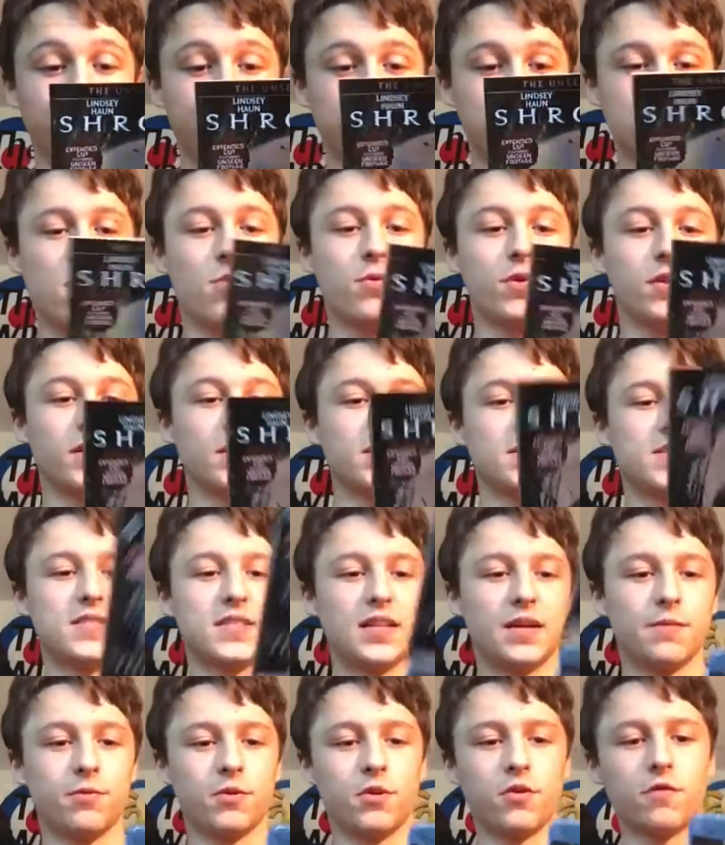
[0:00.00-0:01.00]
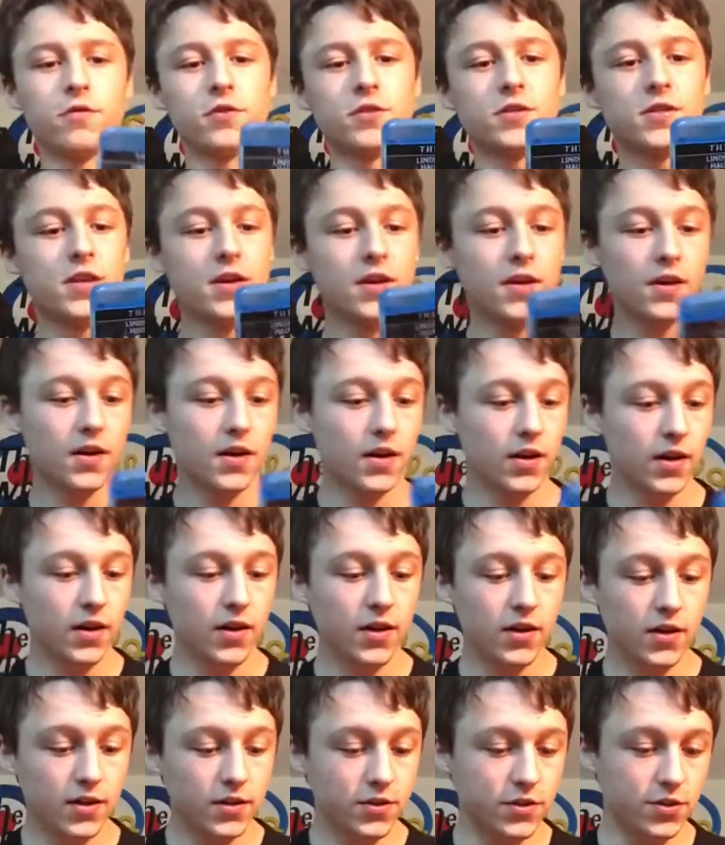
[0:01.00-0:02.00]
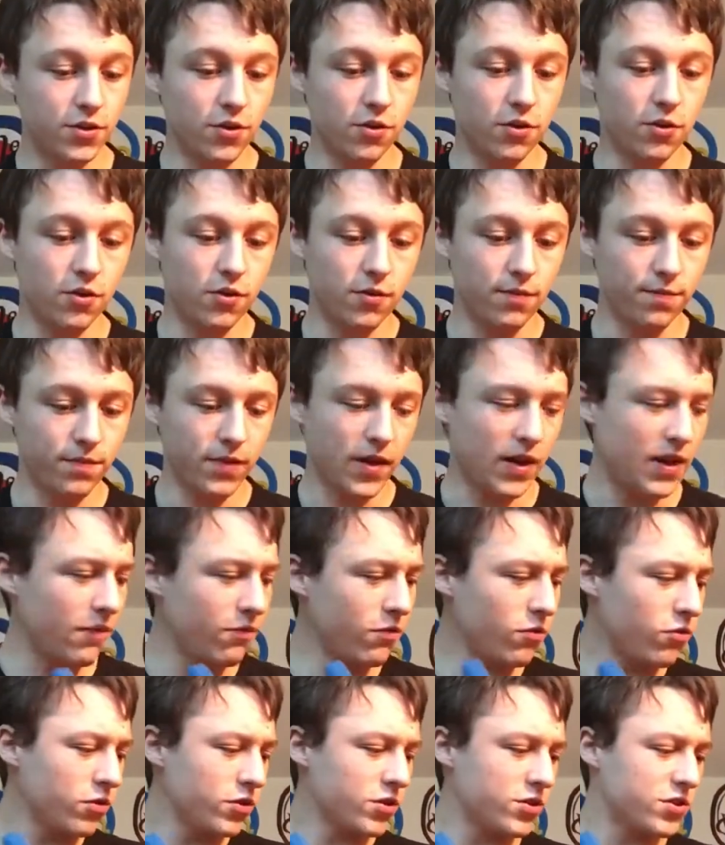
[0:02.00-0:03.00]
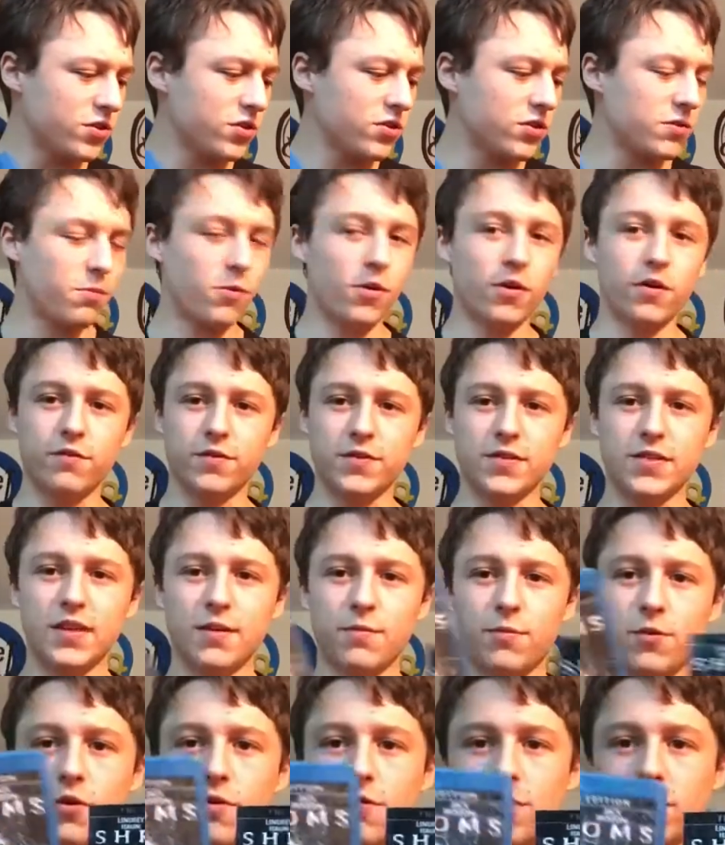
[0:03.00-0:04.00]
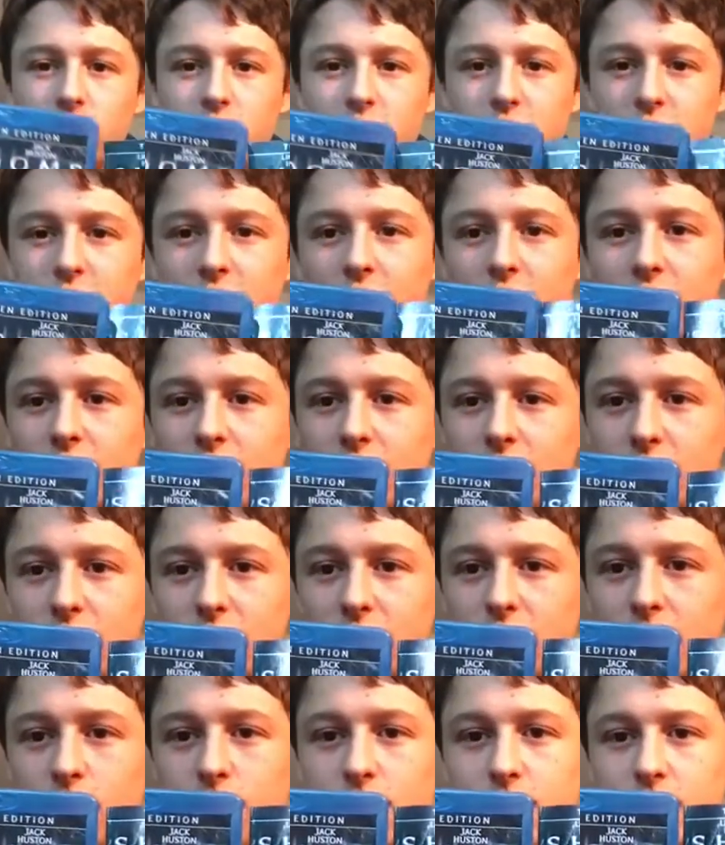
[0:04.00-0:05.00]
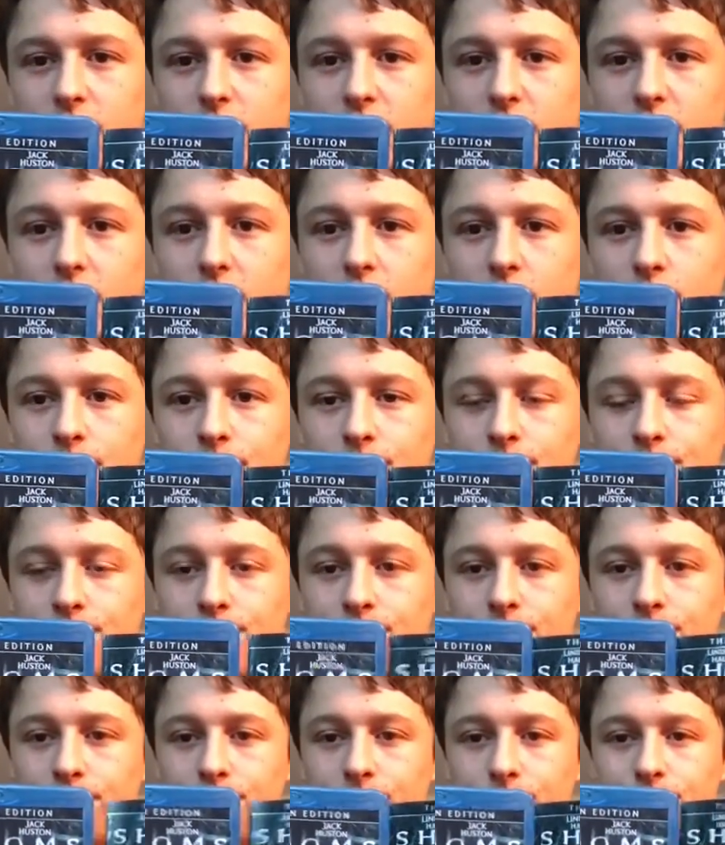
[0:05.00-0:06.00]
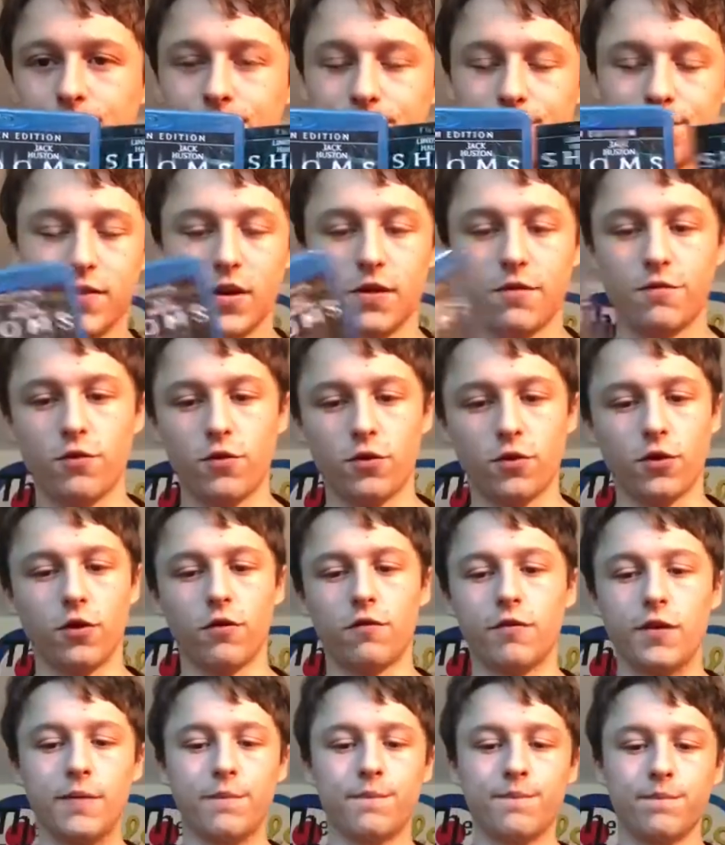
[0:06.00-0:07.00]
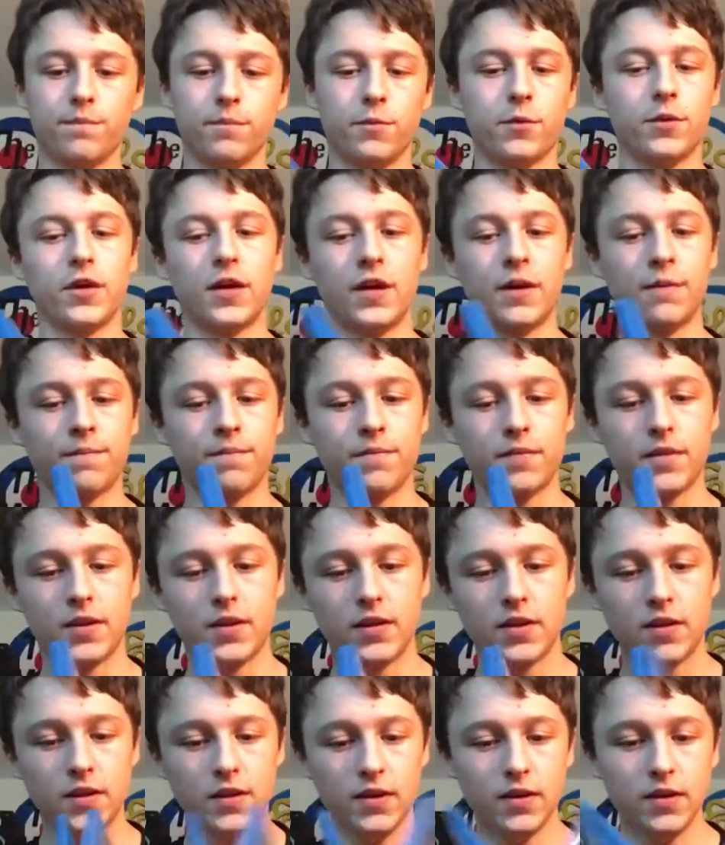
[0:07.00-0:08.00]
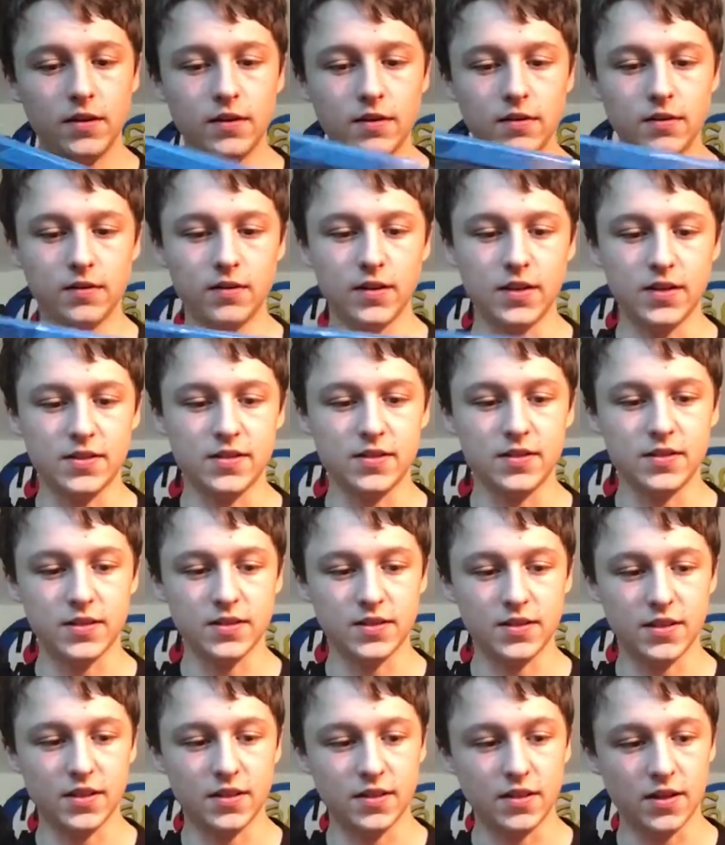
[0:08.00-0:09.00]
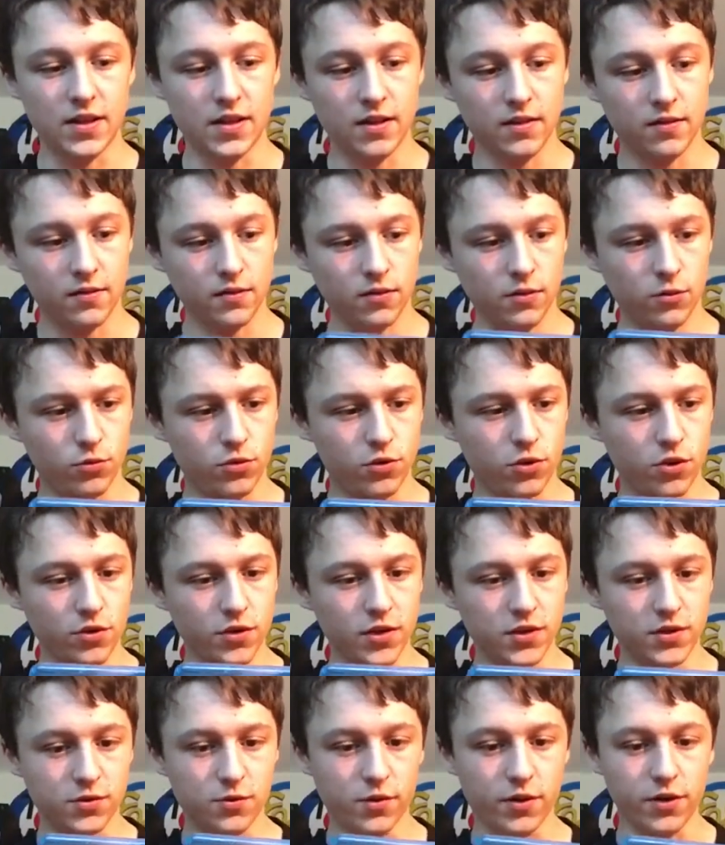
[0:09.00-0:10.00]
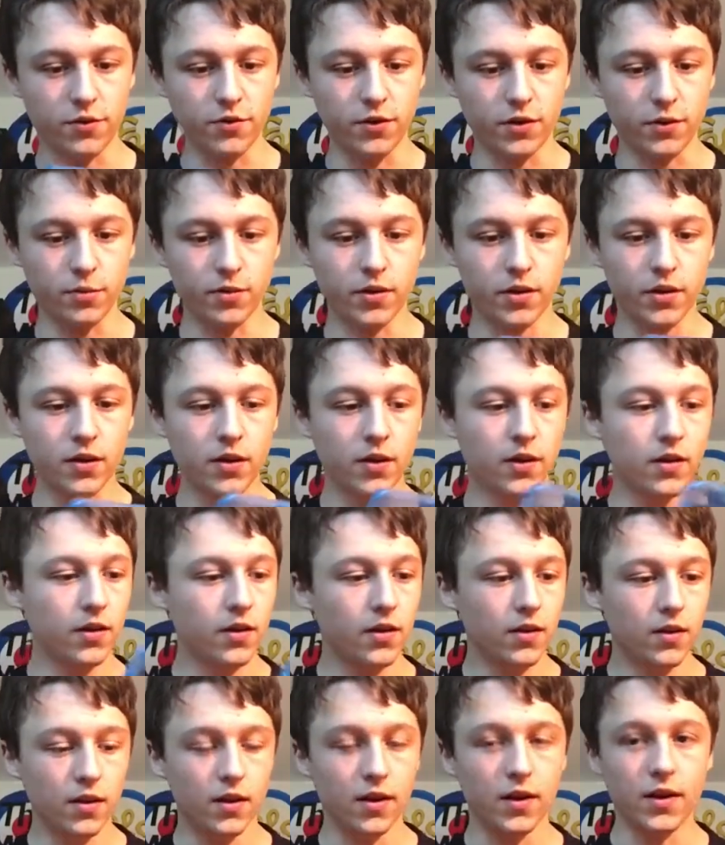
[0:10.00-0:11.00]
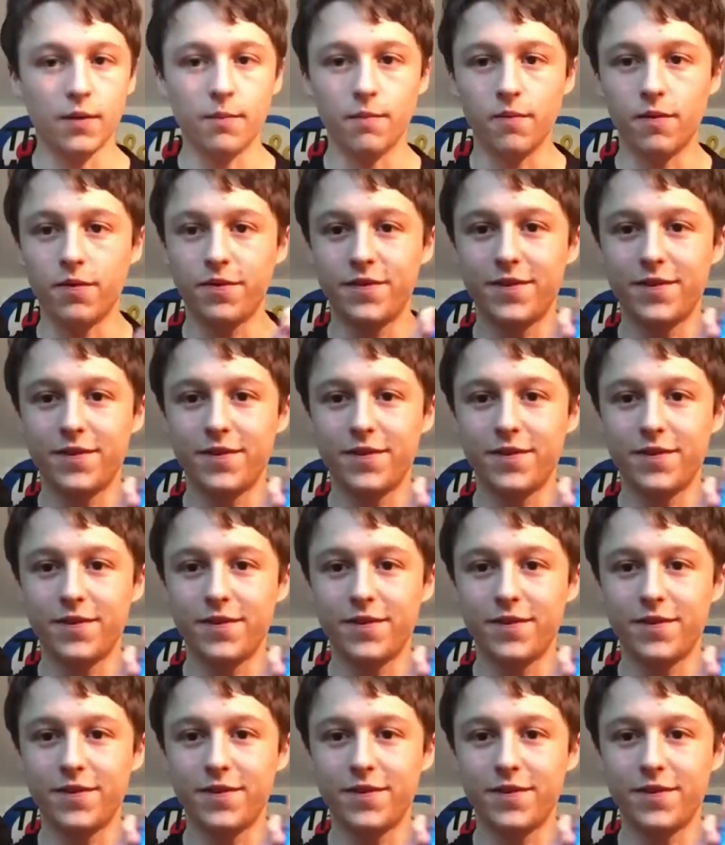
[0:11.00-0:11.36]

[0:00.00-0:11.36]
It's got one of these slip covers. So, I never understood the point of a slip cover that's exactly the same as the front cover. But yeah, and there's the disc in there. Oh god, that's quite creepy. Yeah,